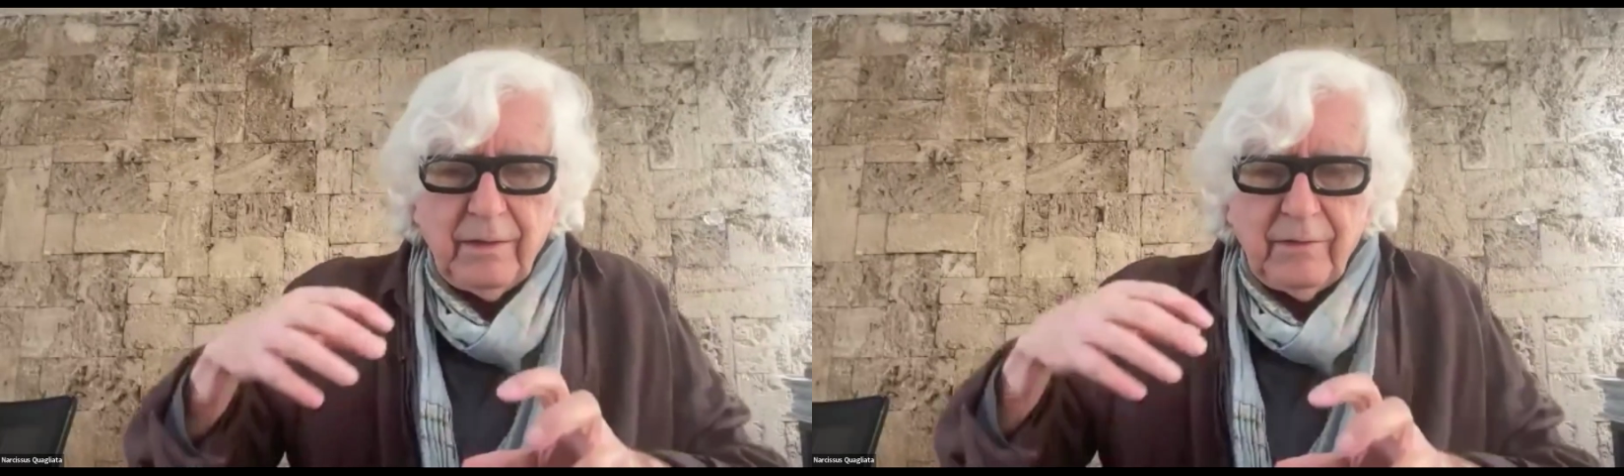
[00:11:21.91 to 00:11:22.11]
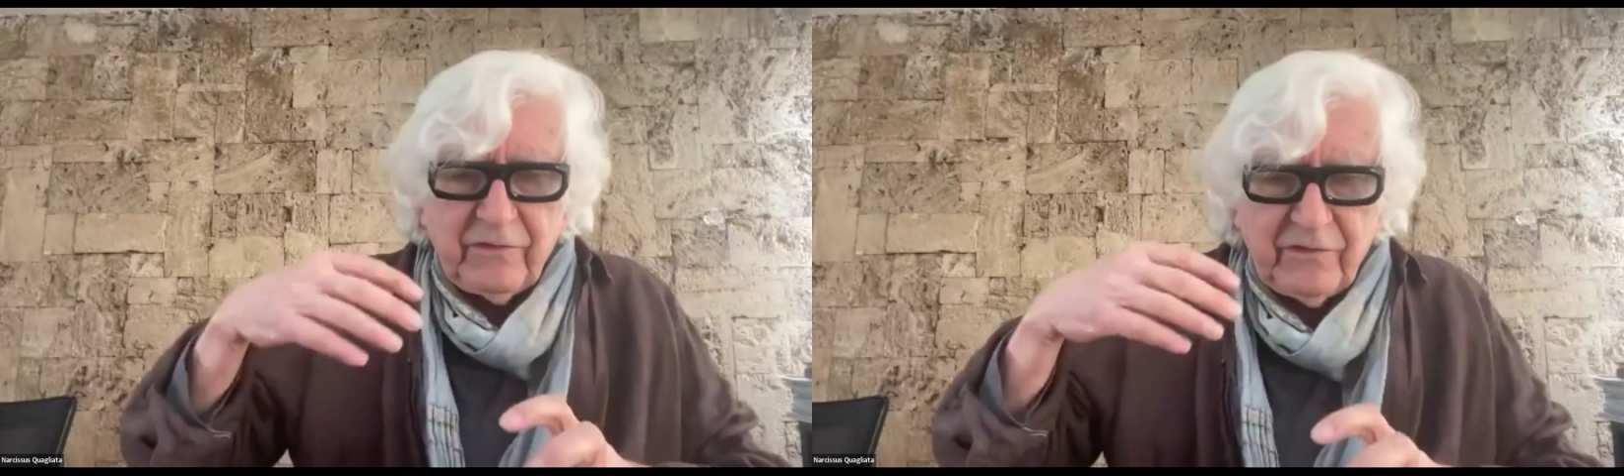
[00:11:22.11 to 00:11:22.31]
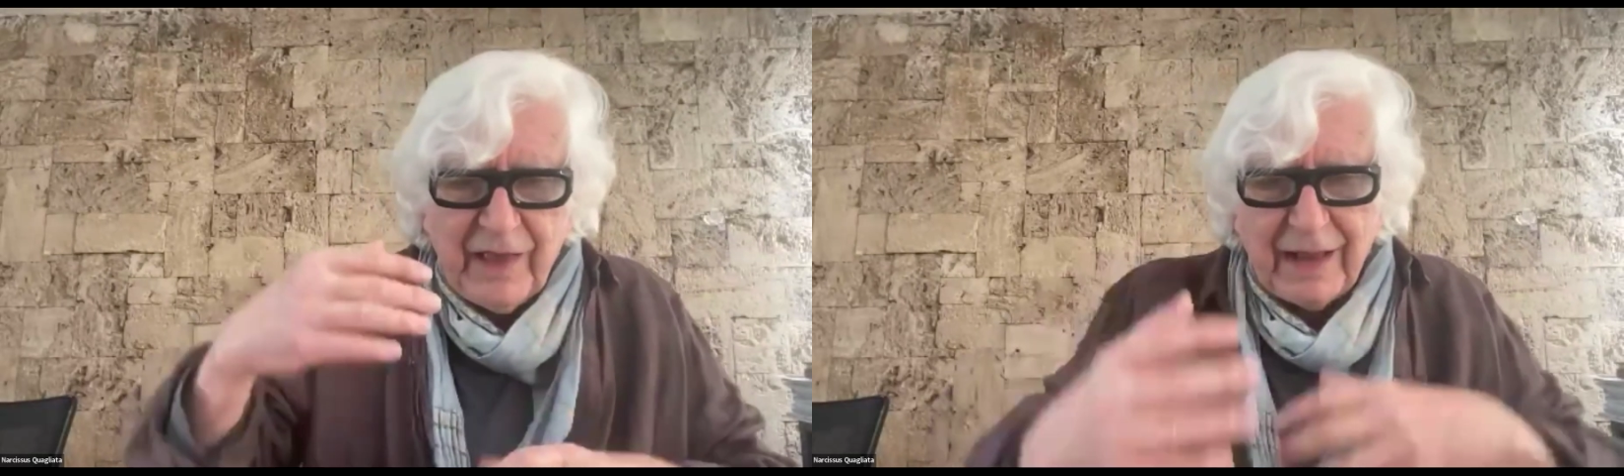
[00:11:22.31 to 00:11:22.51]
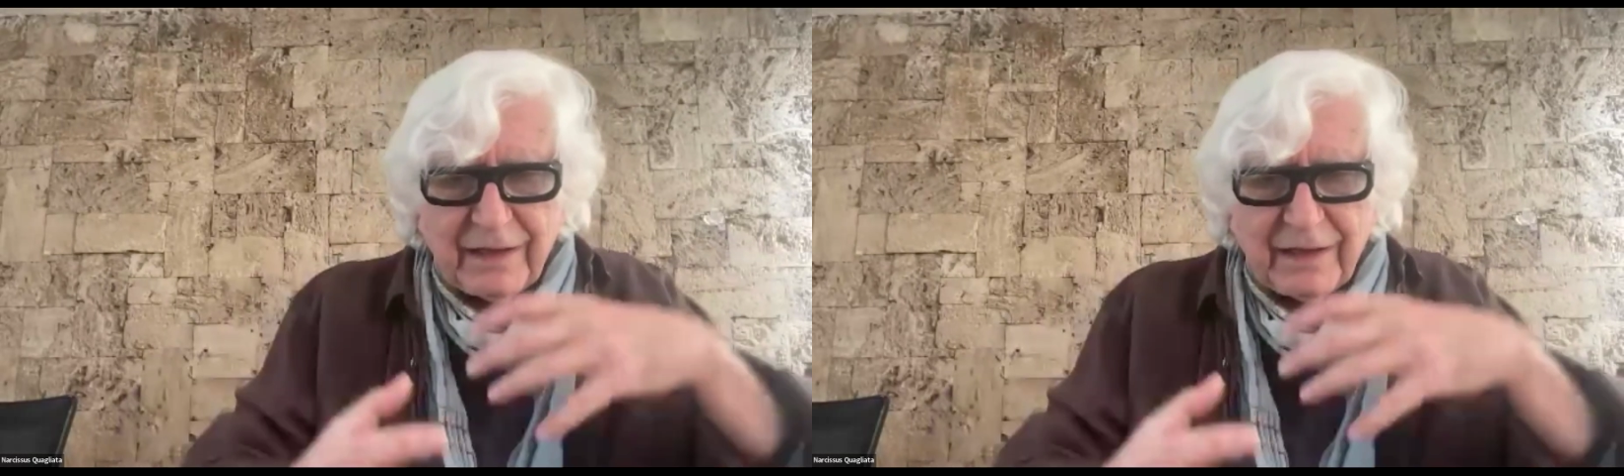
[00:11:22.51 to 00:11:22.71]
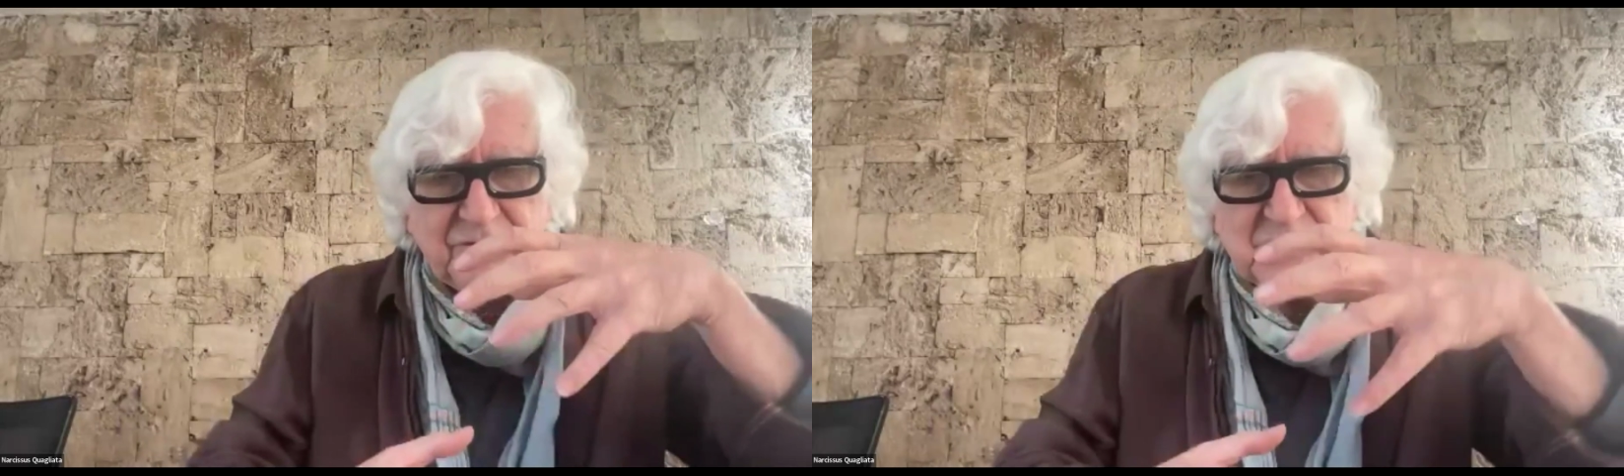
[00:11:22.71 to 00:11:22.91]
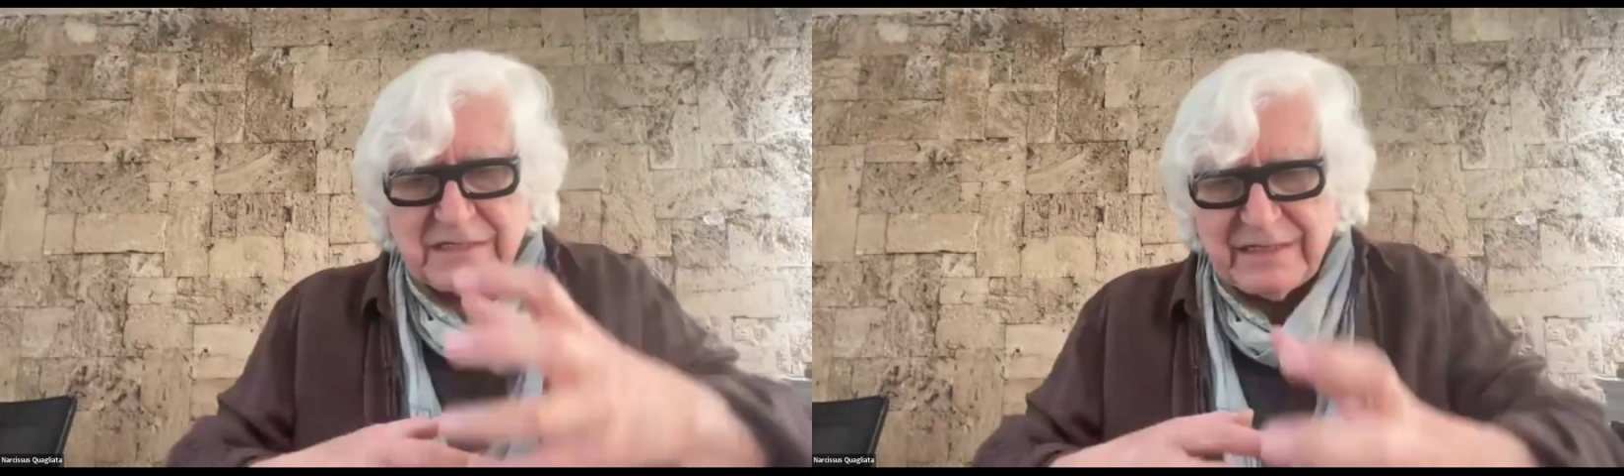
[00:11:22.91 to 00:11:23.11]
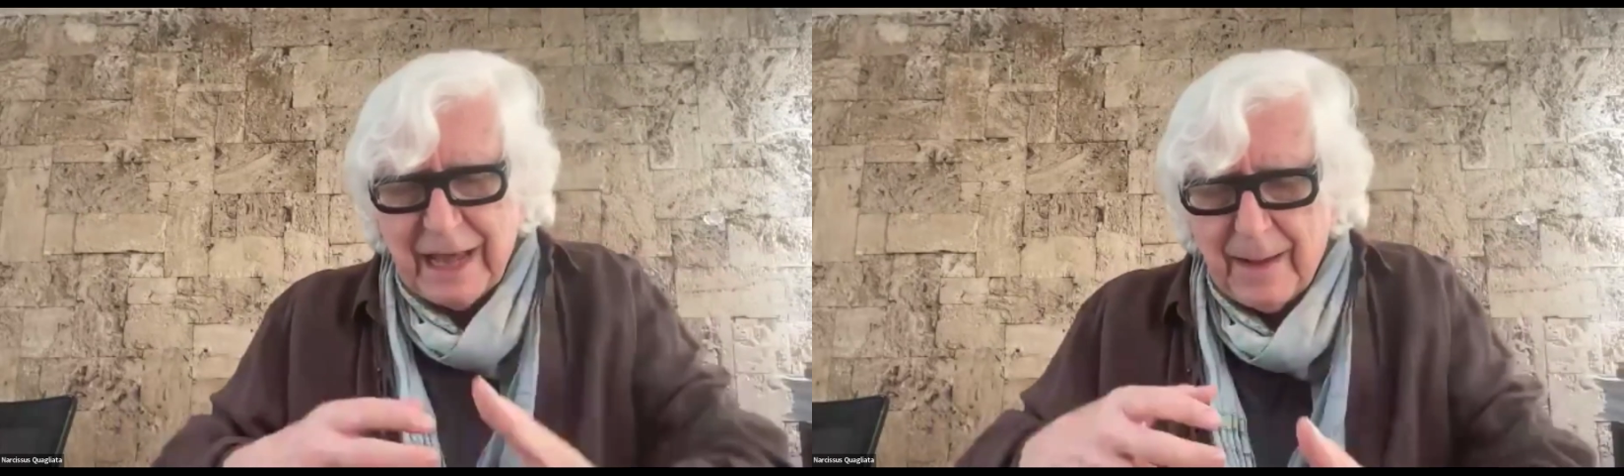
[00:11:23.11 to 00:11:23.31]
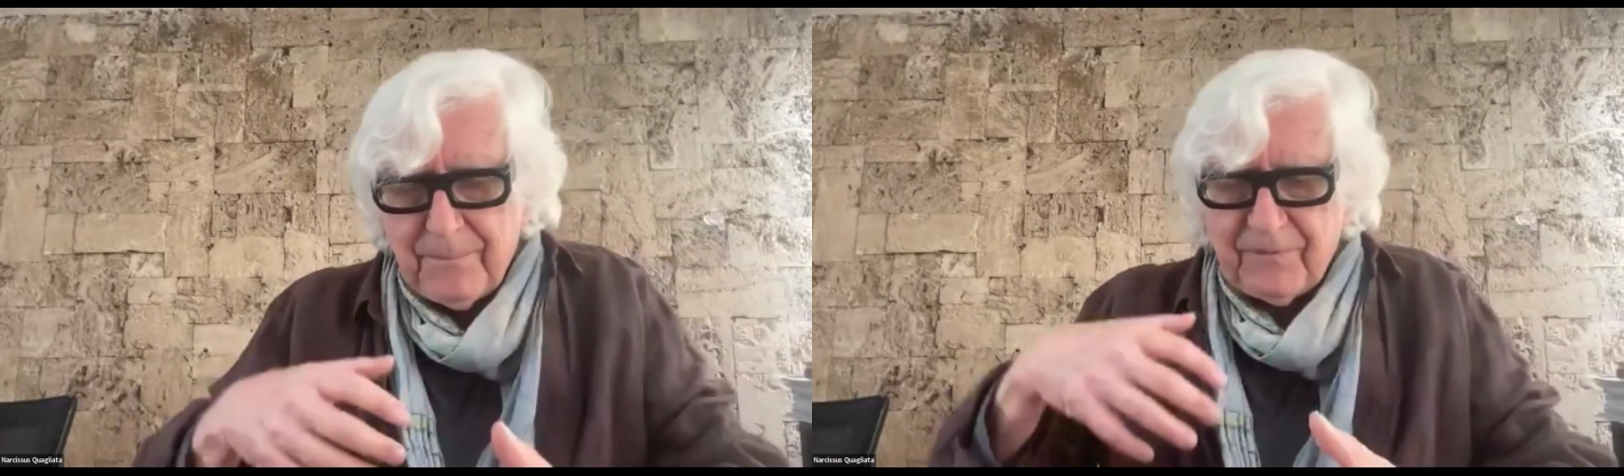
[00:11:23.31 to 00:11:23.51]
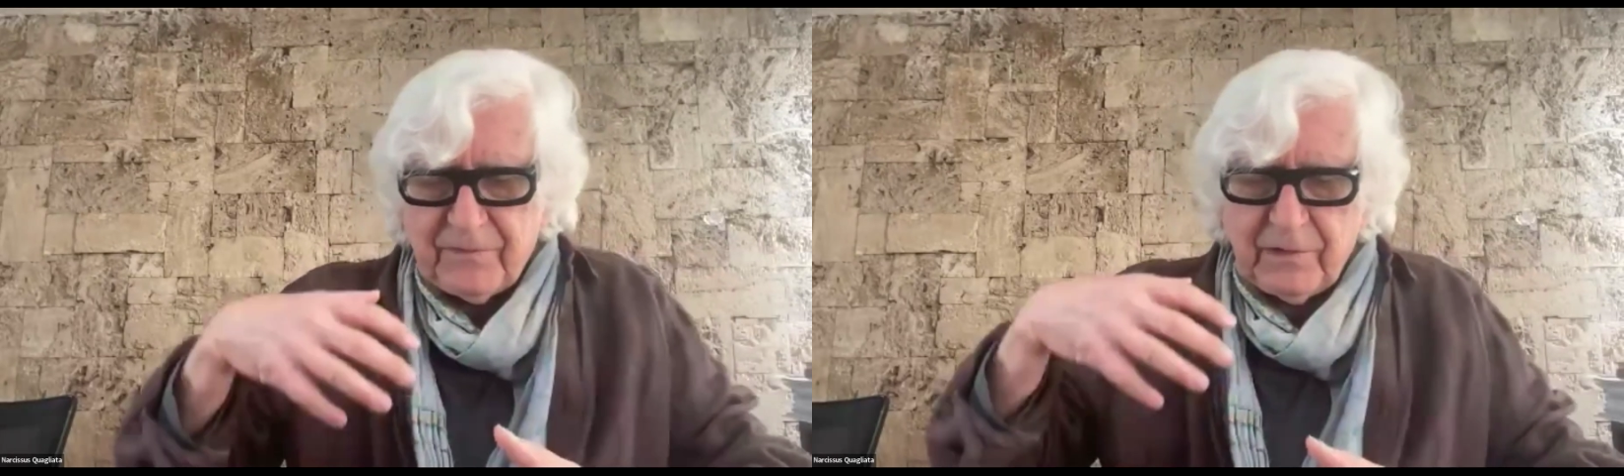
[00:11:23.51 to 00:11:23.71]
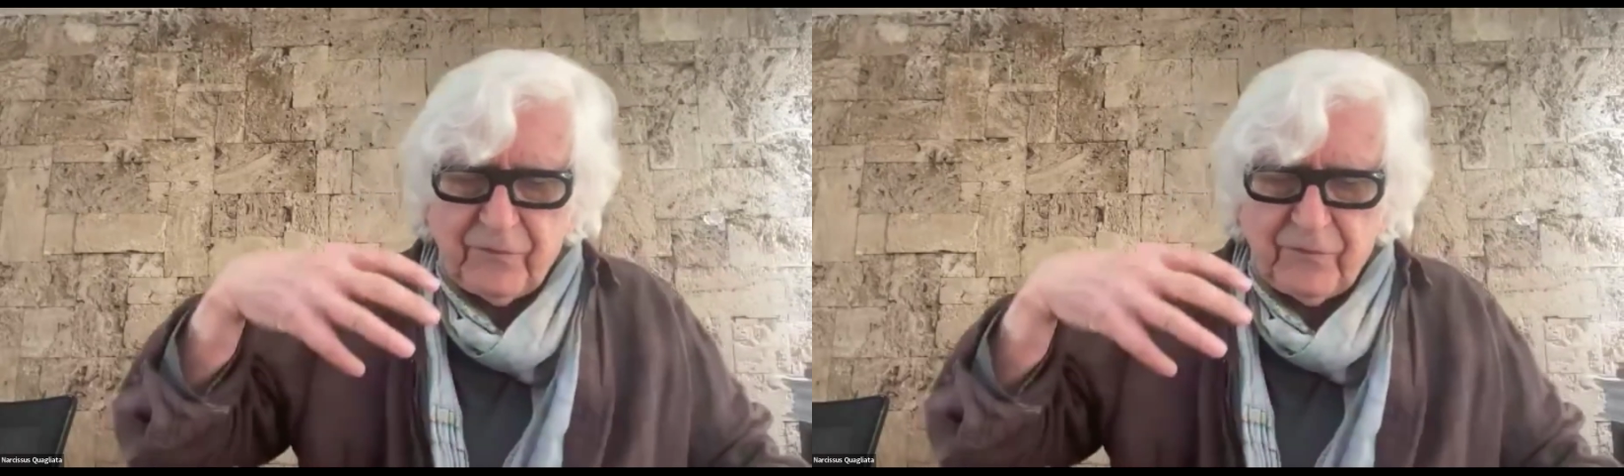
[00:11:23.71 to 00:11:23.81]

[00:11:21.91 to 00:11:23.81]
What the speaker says: set of steps